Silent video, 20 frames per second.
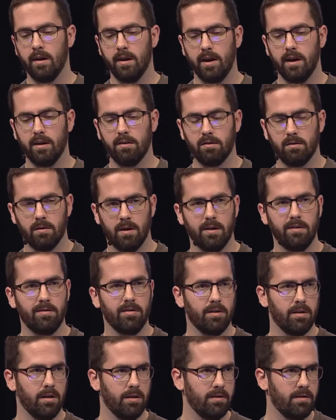SRI is the
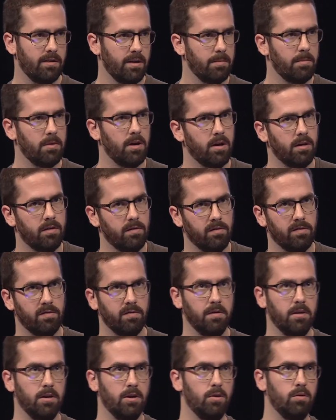concept of
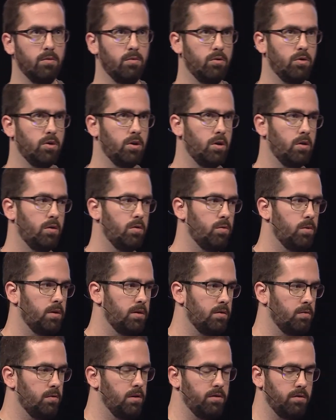you know what
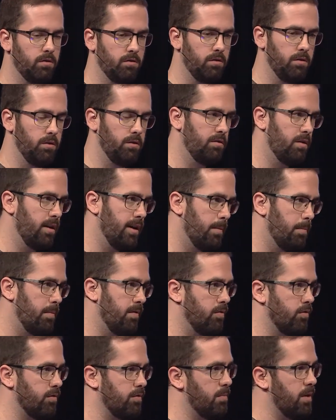the resource looks like
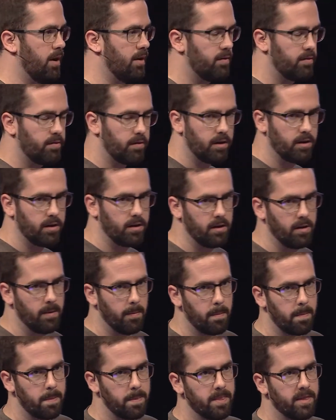before it's modified,
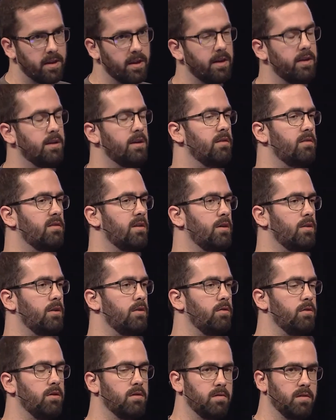and you can tell that
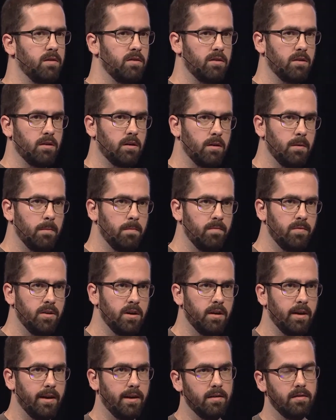to your visitor.
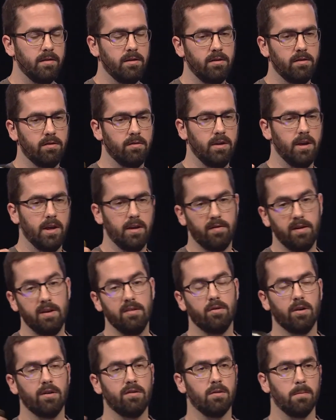And if he
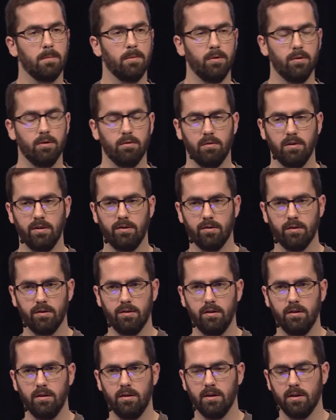tries to pull the resource
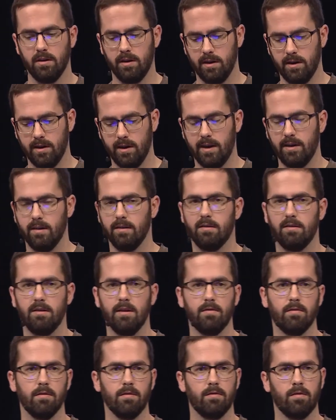in, and it's
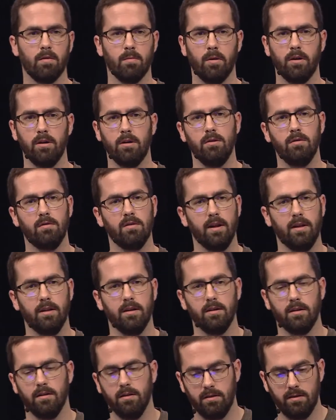different from what you tell
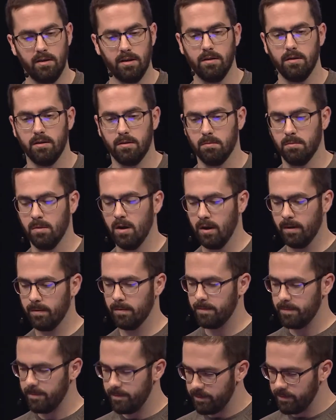them
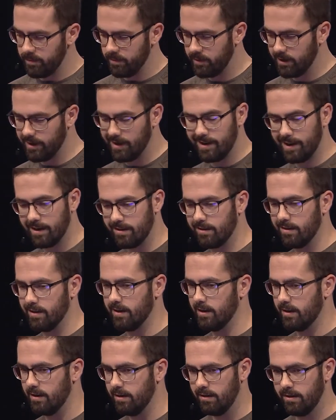it
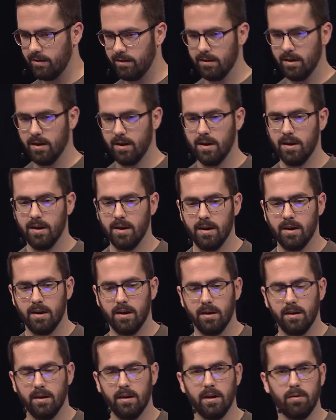actually is,
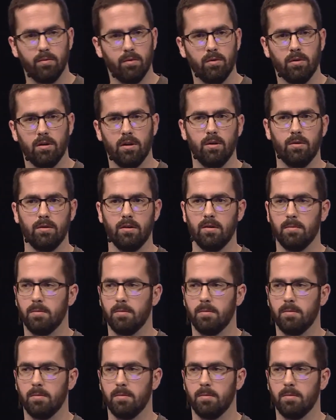it won't load in the